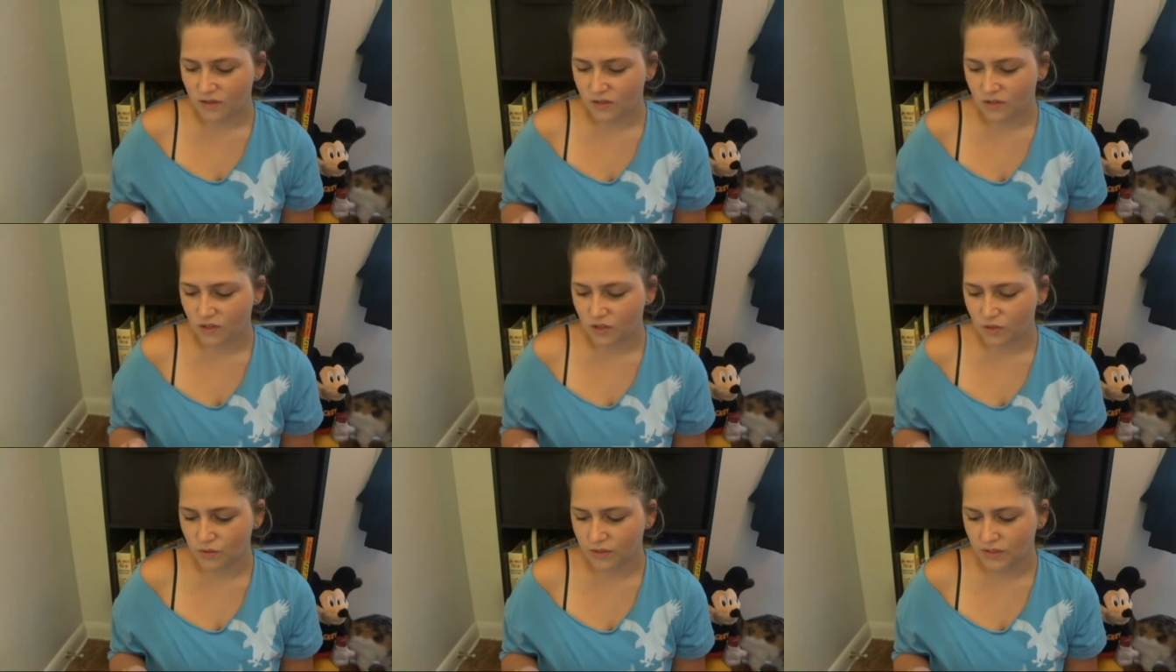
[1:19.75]

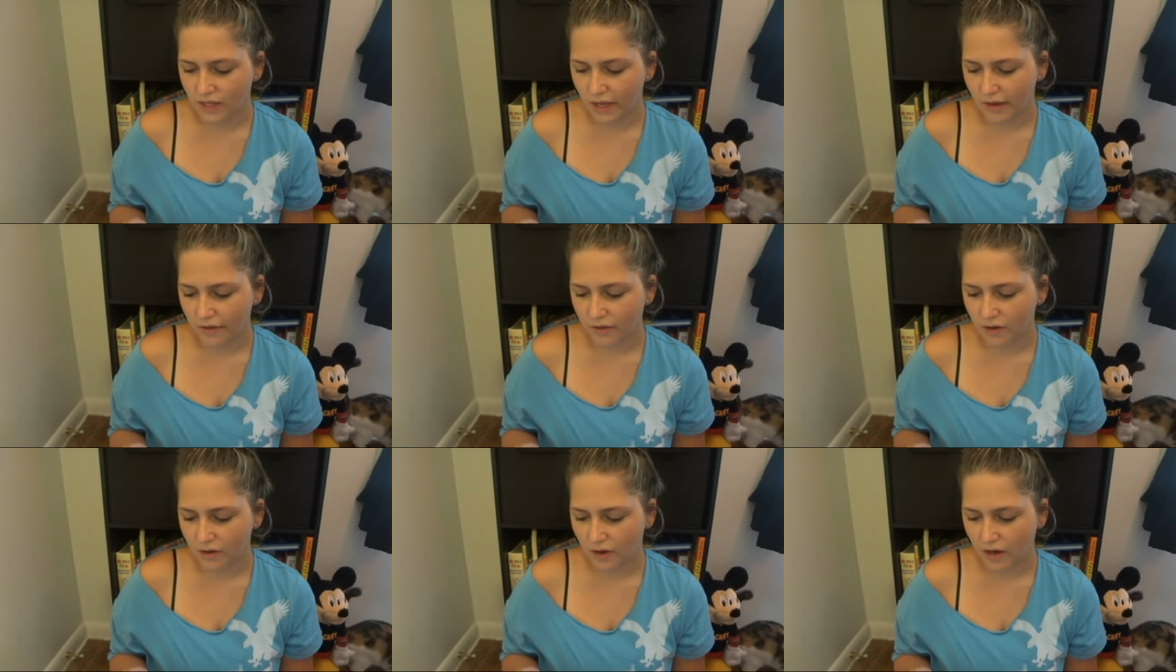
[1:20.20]
Do you
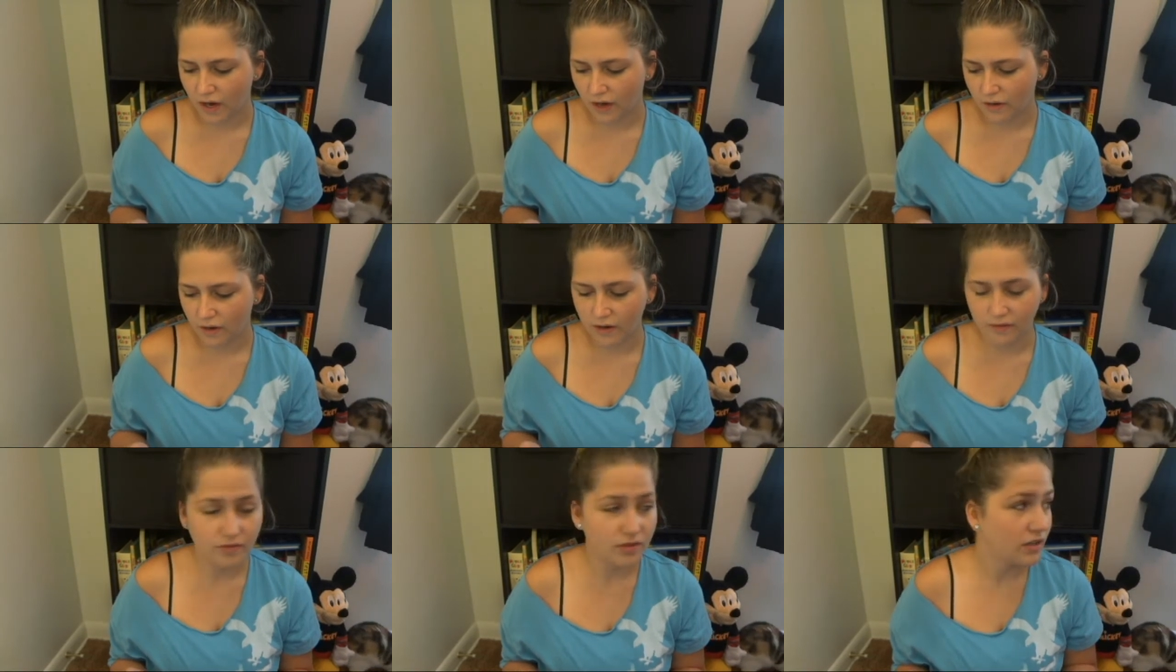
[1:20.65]
style your
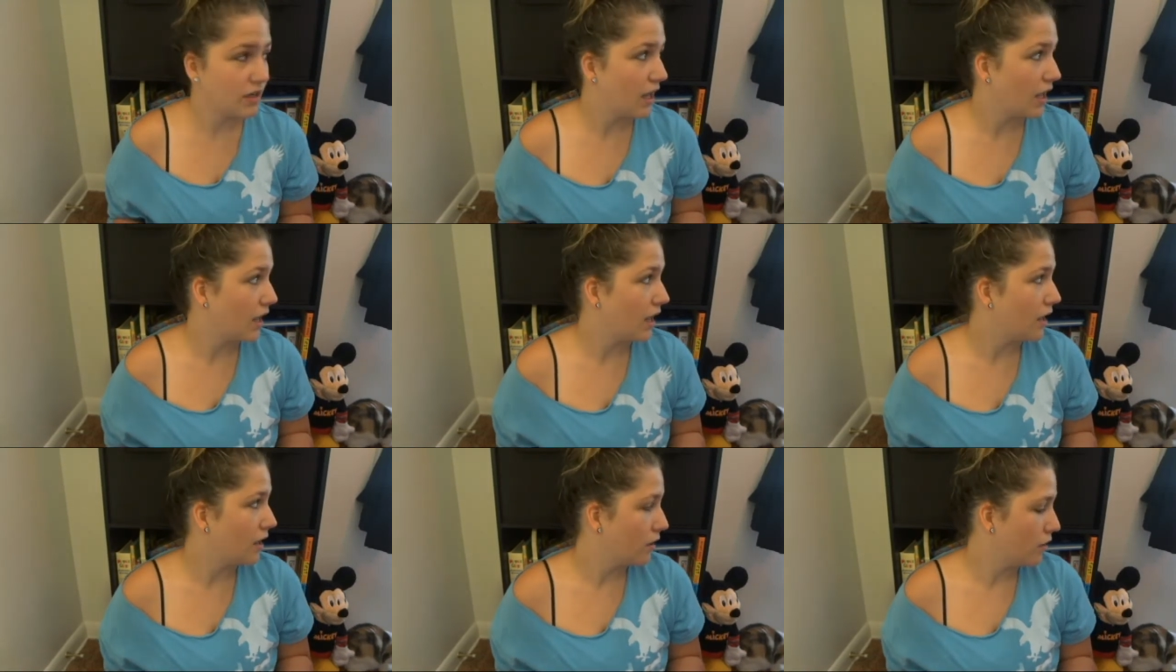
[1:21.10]
hair every
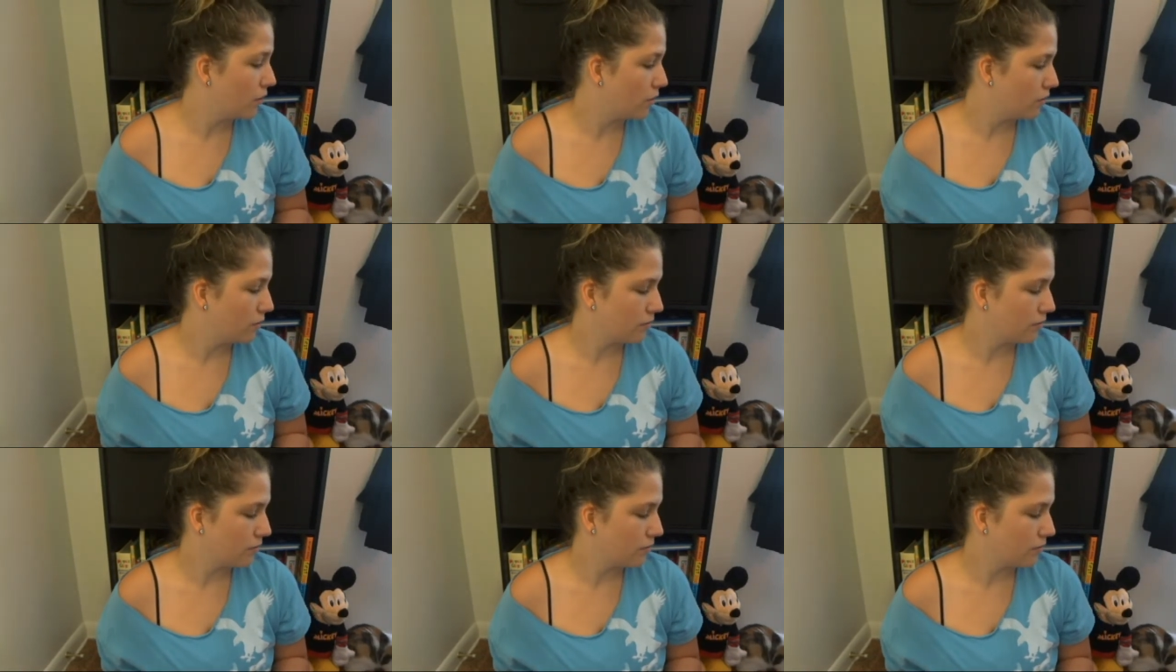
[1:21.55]
day?